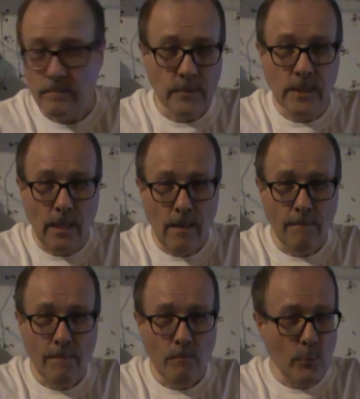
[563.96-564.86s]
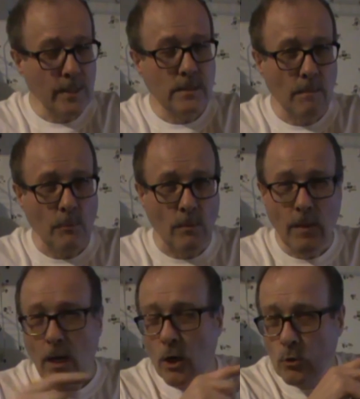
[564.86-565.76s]
See? Pretty simple.
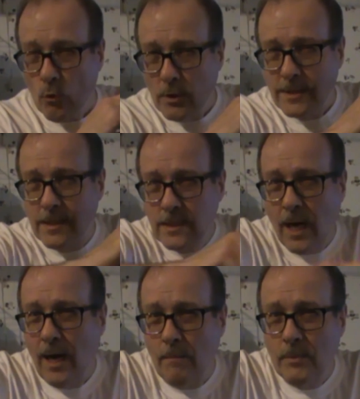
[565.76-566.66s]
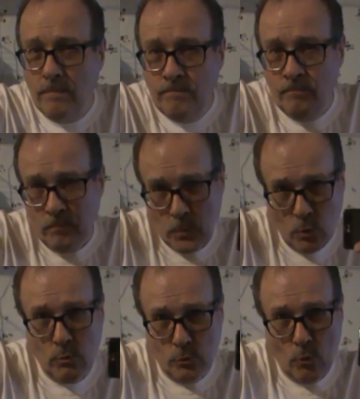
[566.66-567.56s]
Across the top,
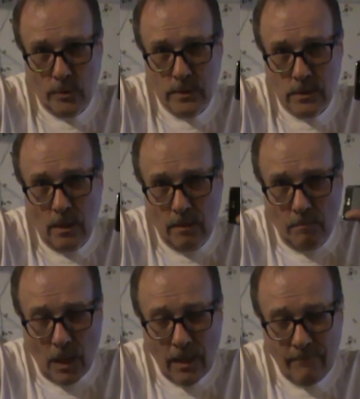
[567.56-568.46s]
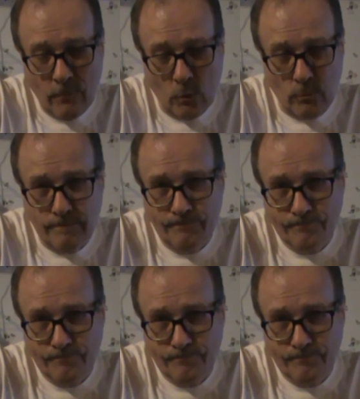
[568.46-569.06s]
you will notice on my phone,